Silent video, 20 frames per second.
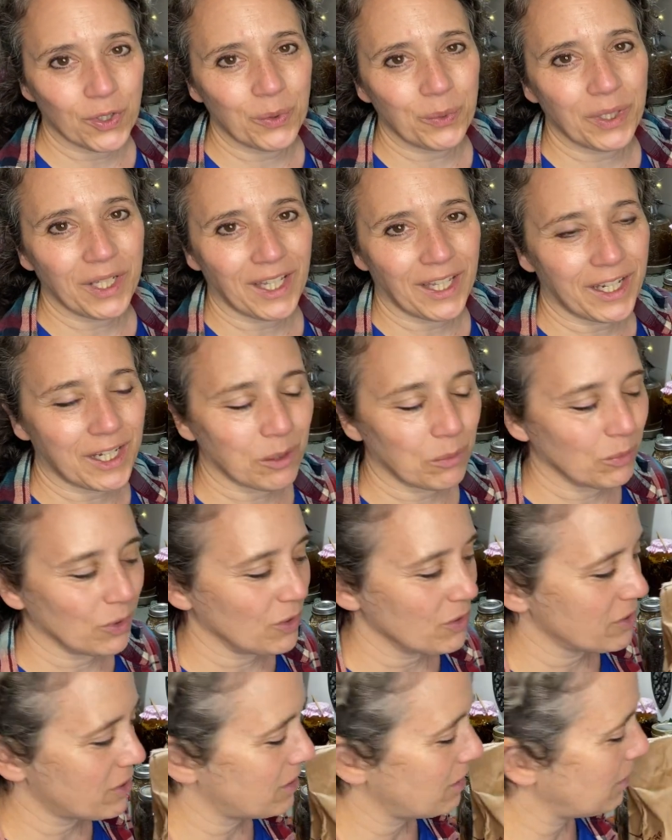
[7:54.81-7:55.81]
We like them
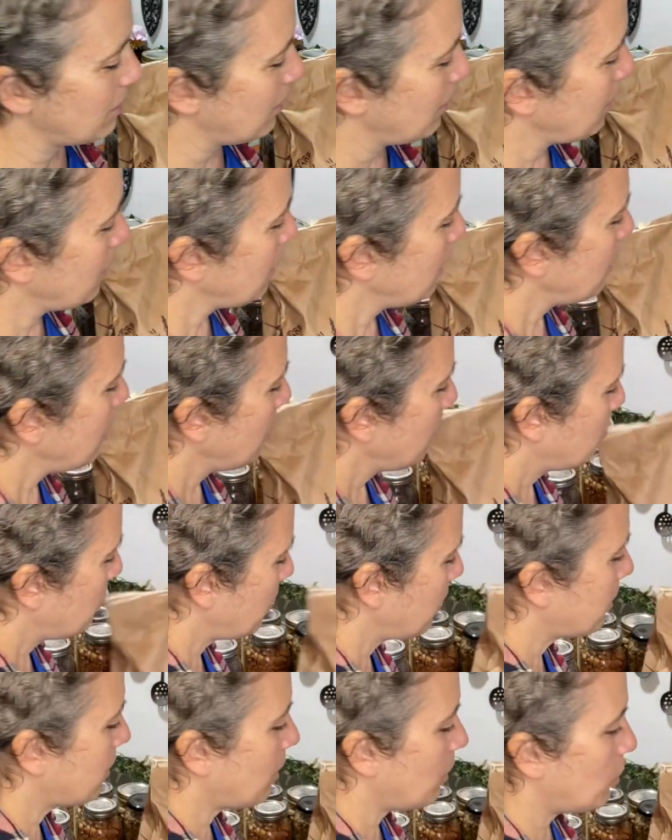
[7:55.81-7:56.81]
roasted. But
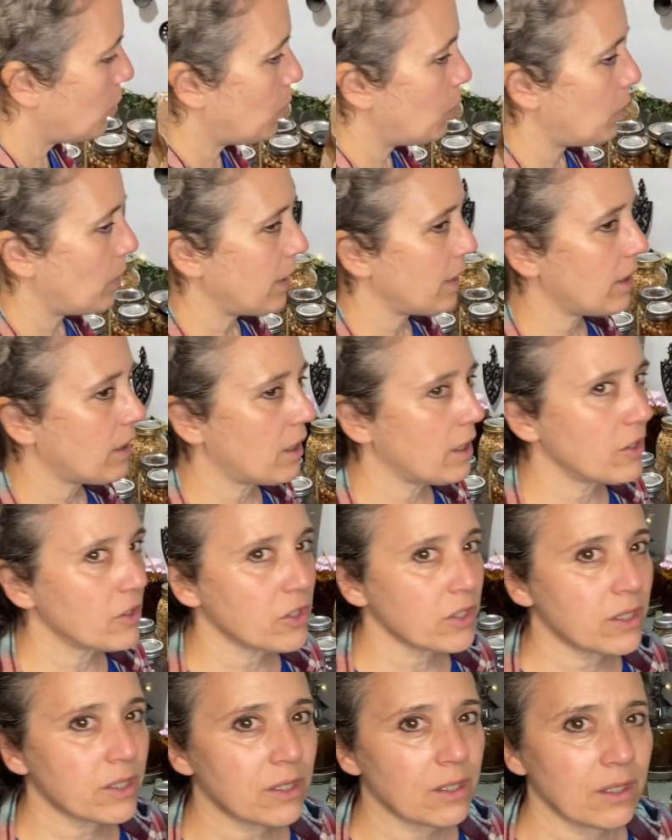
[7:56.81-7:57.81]
I thought, well, why not
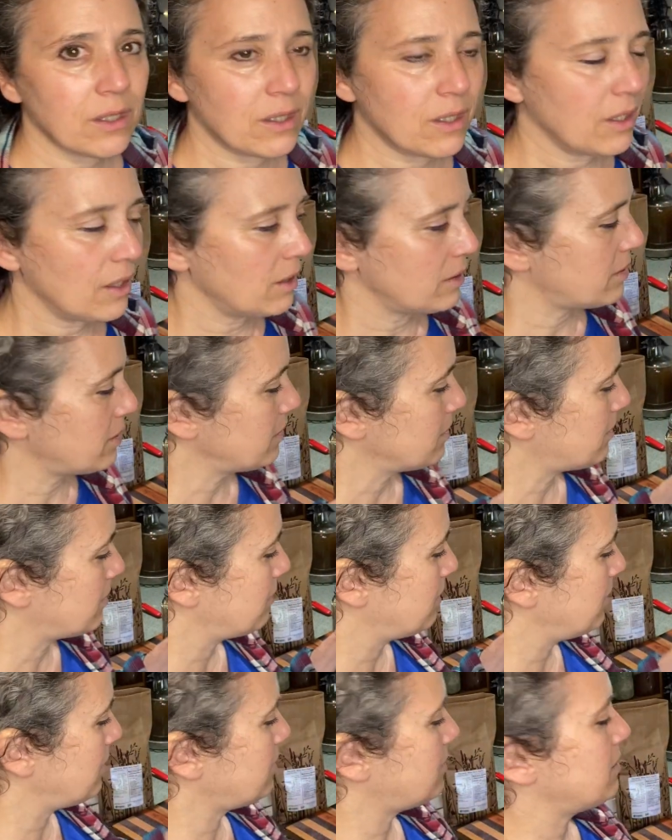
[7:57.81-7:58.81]
just, since
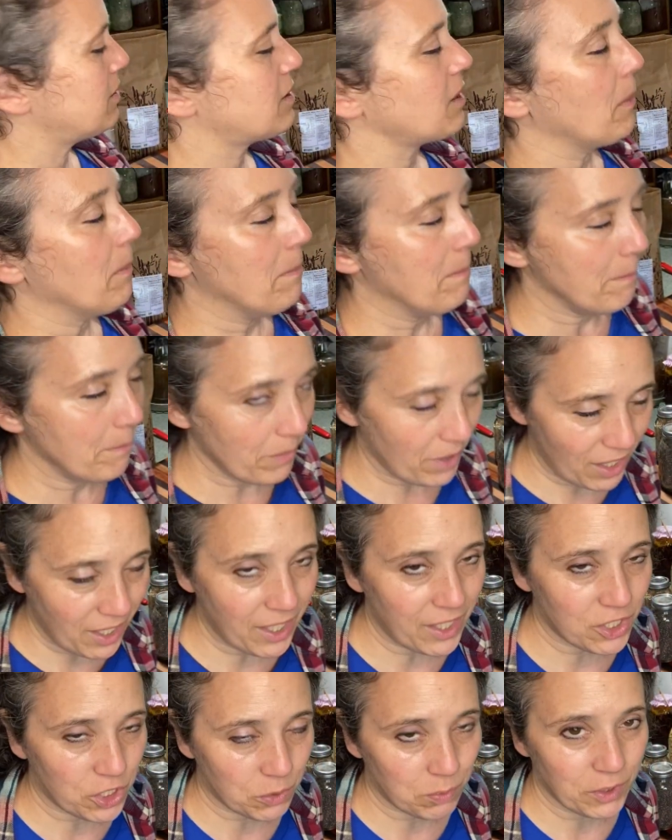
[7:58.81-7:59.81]
this is a
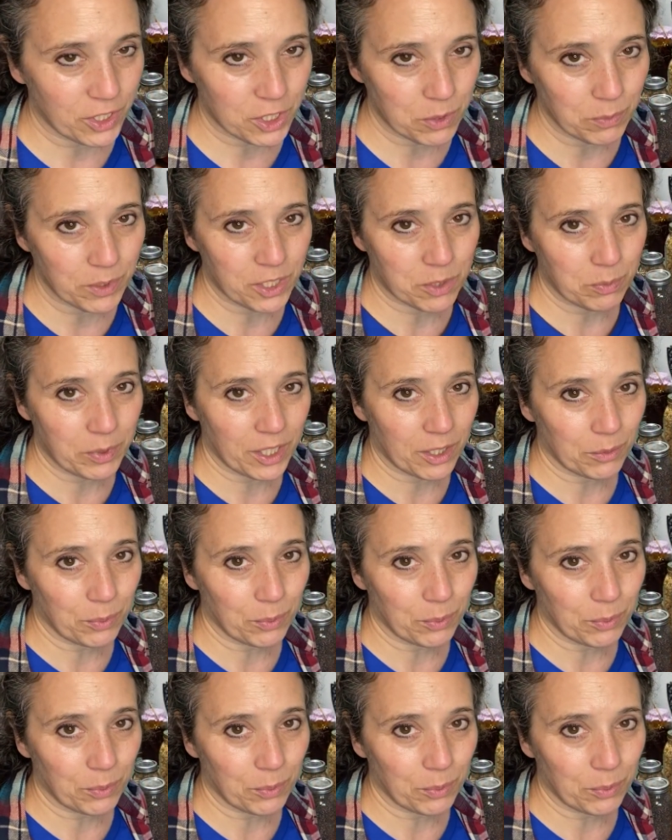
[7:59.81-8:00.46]
much, much, much better